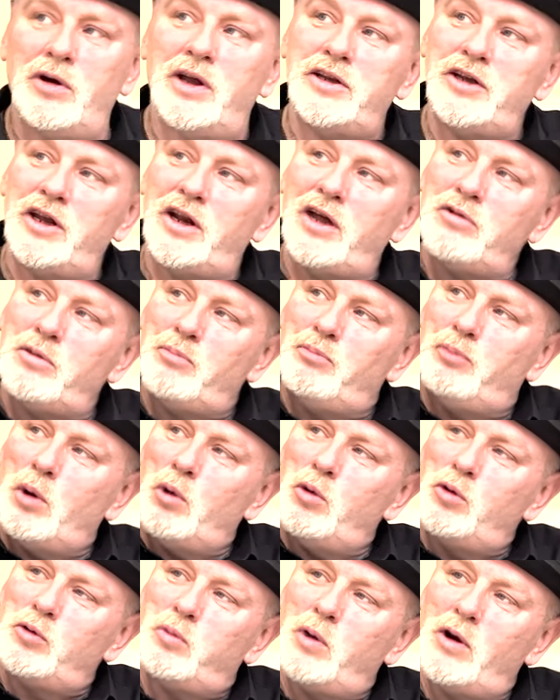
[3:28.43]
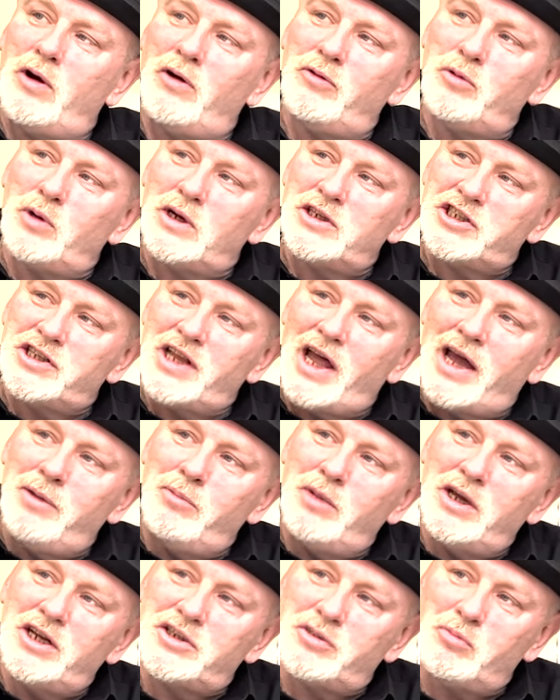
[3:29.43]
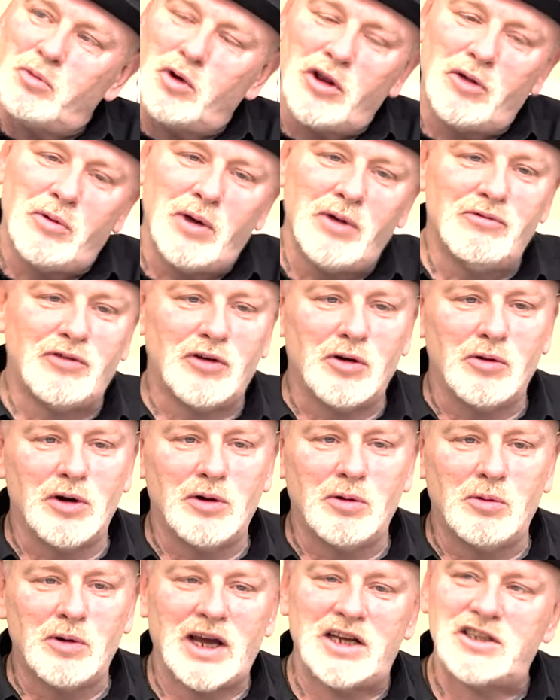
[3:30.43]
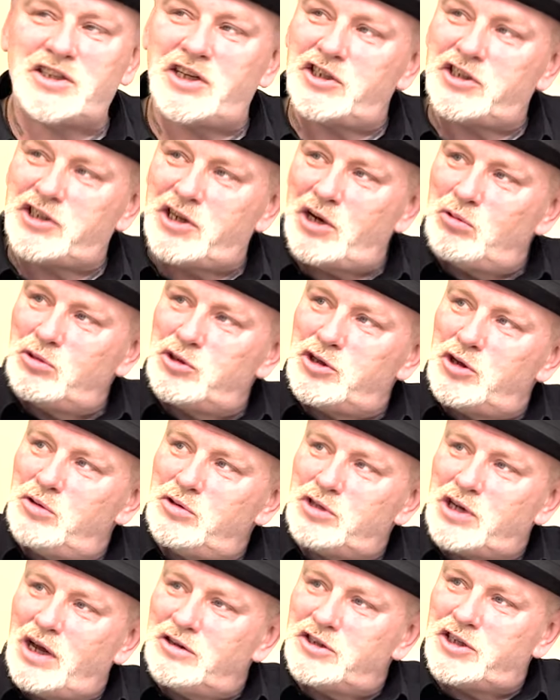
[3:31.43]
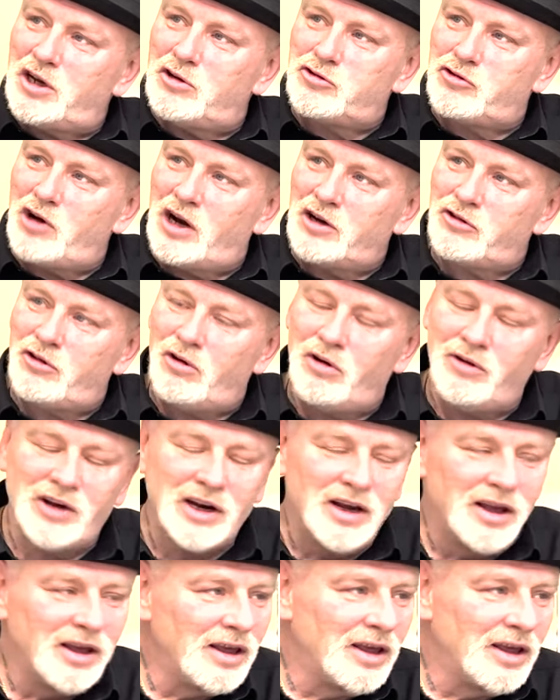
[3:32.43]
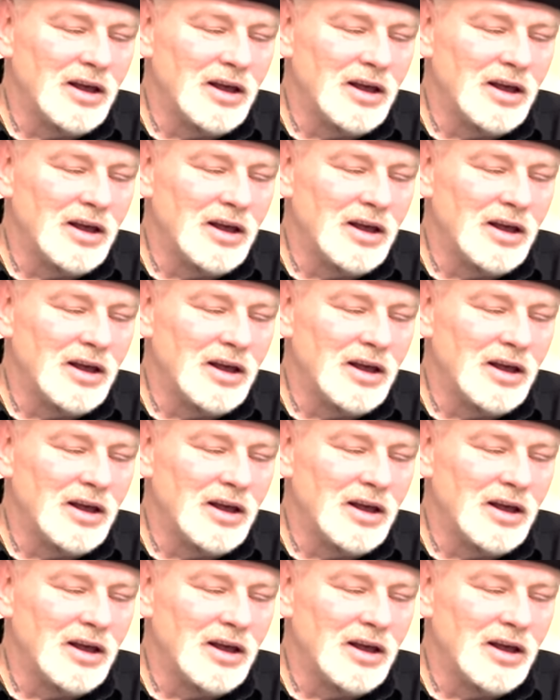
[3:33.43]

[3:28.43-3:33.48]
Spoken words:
And you know the board where everyone's name is and what they're in for and all that, it says cell 2, so-and-so, drunk driving.